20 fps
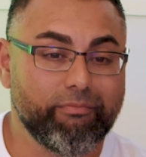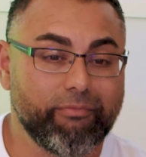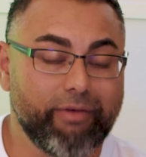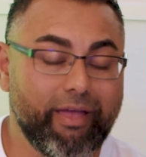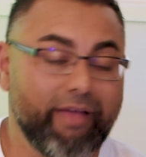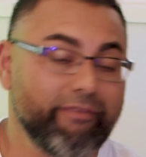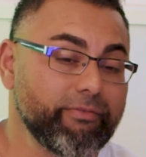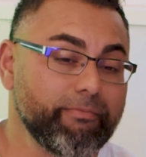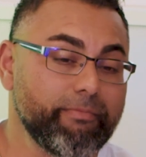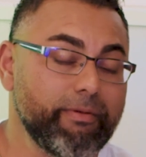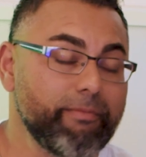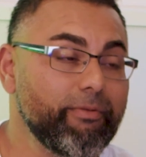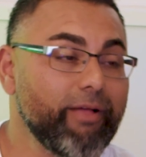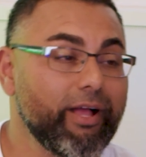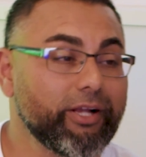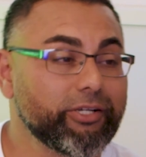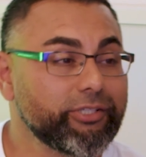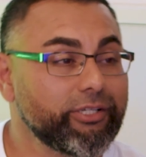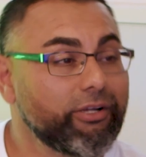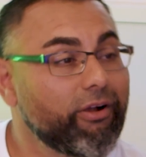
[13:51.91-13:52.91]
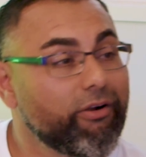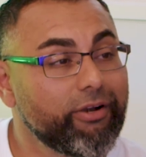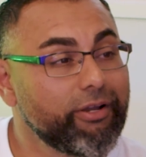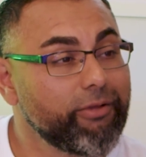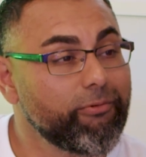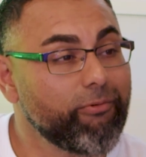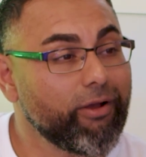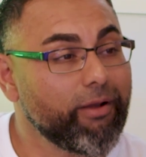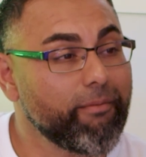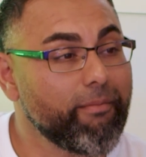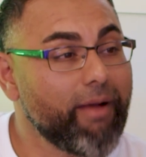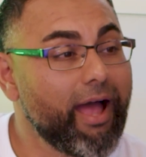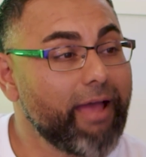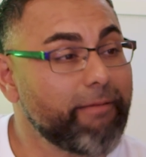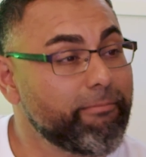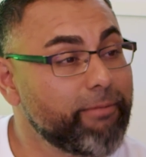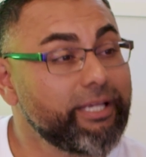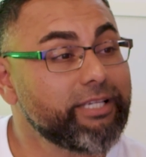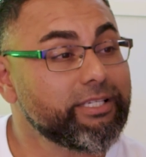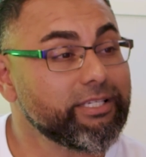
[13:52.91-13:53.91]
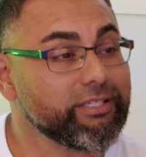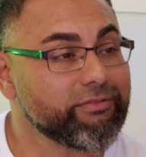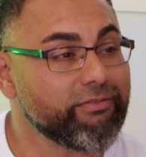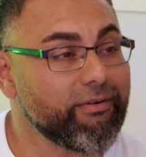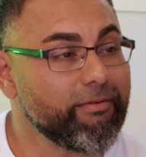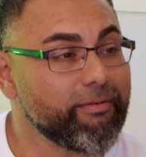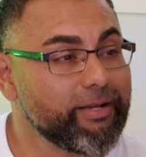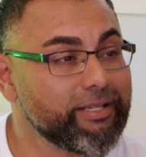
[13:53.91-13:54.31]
we have some people actually already want to buy pieces from